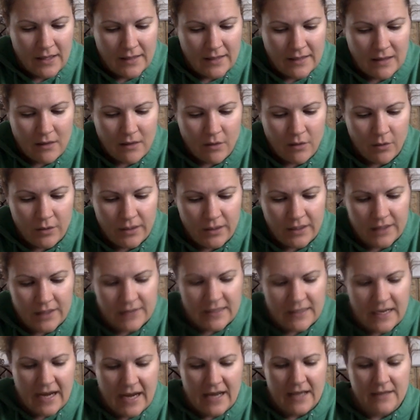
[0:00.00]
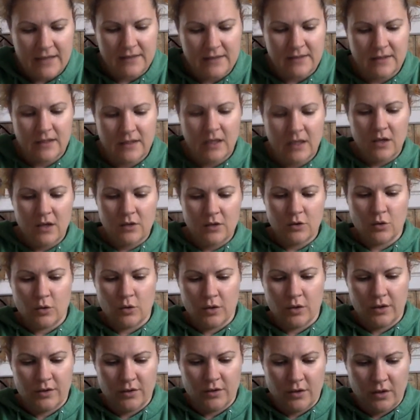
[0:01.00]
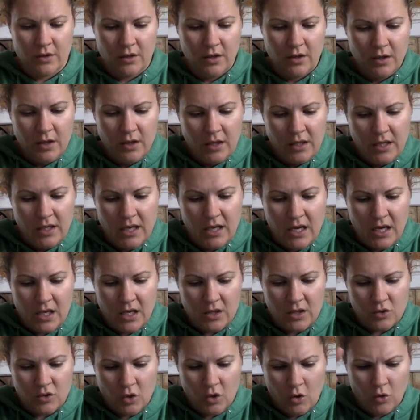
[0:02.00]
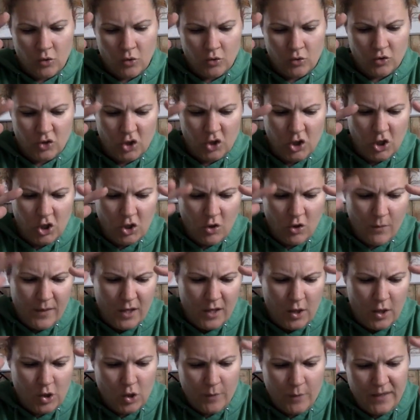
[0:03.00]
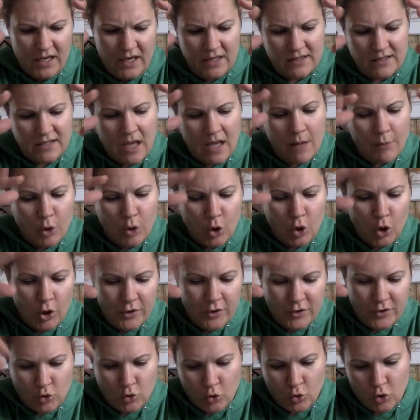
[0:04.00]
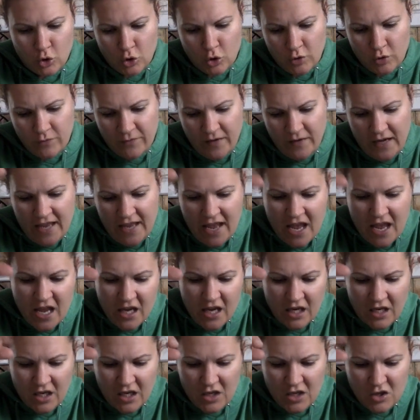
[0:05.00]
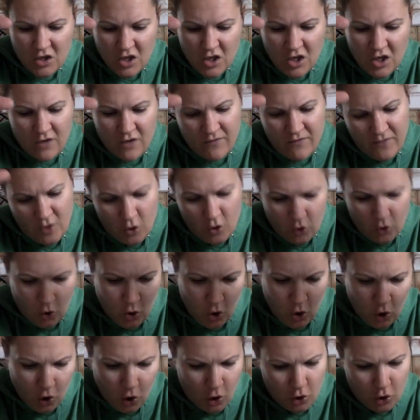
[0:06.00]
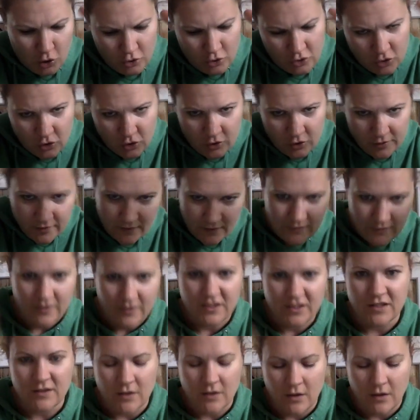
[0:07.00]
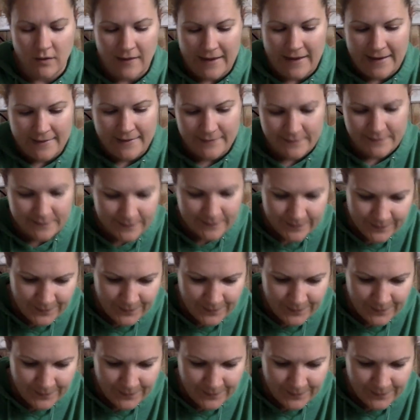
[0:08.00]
Now holding his hands towards her, he intones, In nomine Domini sabot suo filiac et infernos, which is all Latin.